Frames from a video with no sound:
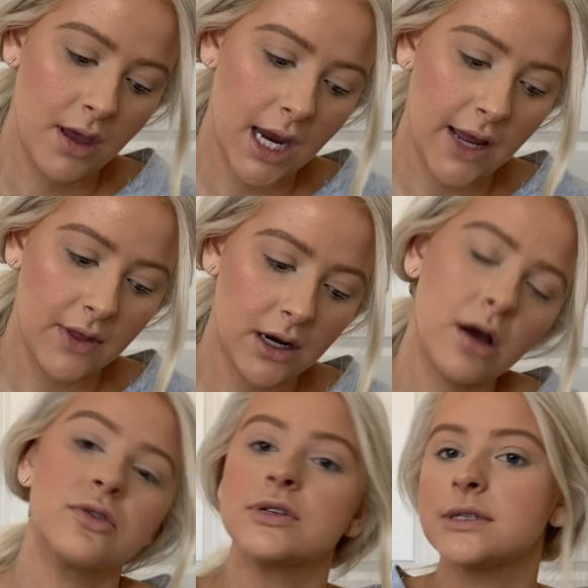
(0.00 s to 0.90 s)
And then
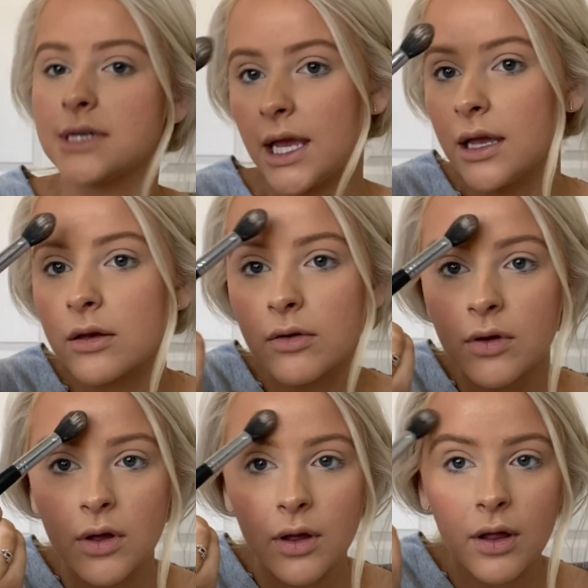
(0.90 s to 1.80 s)
I'll just take
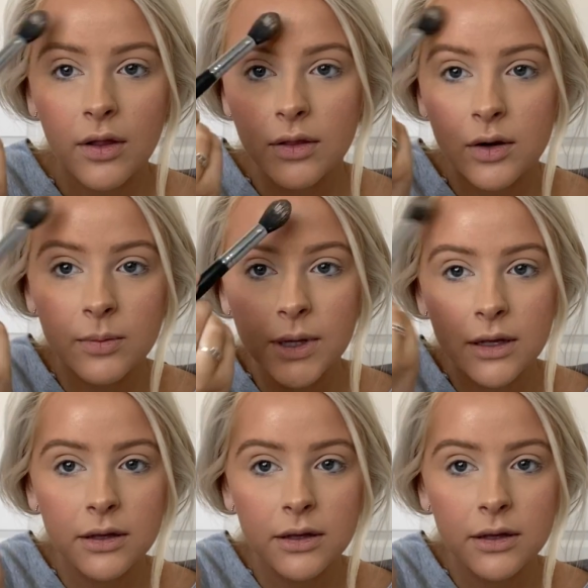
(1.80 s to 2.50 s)
a little bit